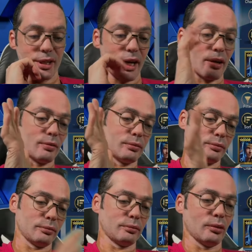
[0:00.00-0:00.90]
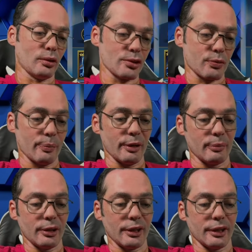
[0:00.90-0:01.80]
Now, always
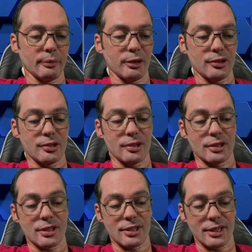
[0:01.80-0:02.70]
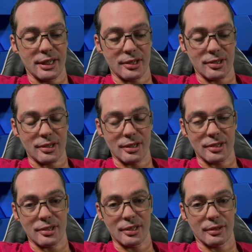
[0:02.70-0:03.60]
remember I'm gonna be using 6
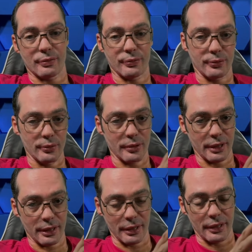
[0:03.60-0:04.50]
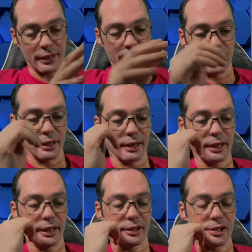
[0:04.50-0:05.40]
instead of 4
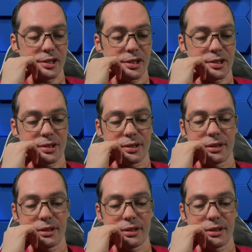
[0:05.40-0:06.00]
energies,